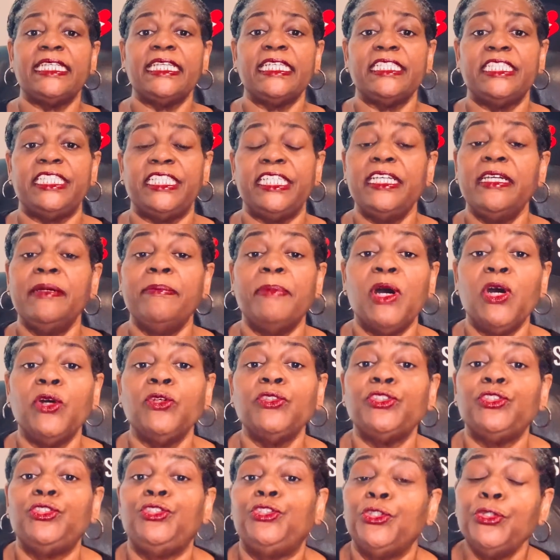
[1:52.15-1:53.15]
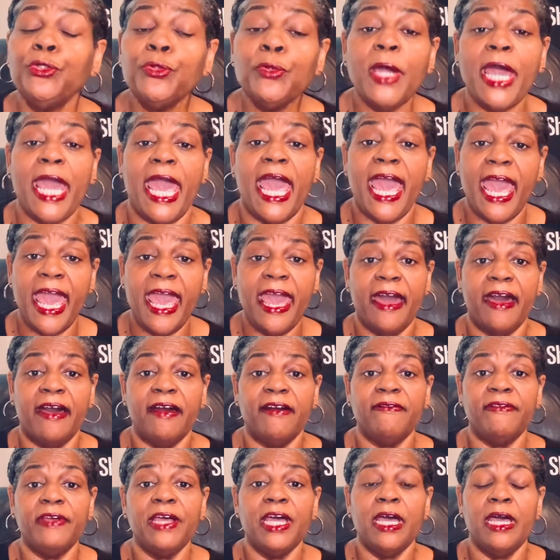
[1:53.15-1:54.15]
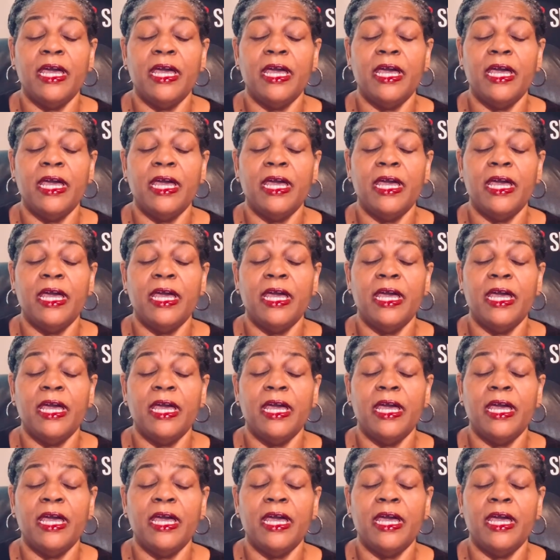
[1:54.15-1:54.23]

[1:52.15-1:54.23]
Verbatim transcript: that GMOs do have